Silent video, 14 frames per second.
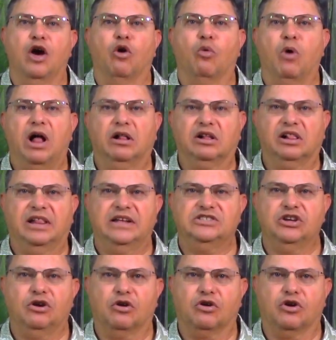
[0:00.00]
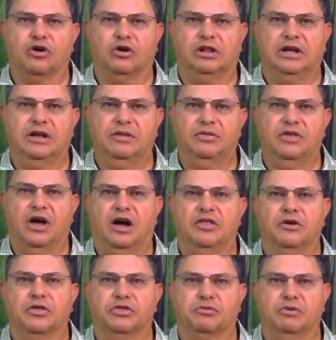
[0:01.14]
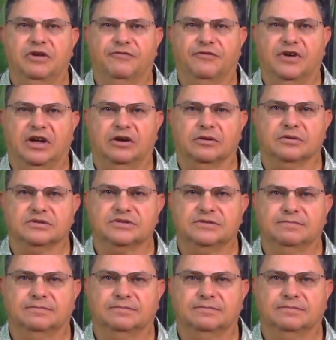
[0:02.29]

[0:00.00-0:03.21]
while clenching or curling the other three fingers.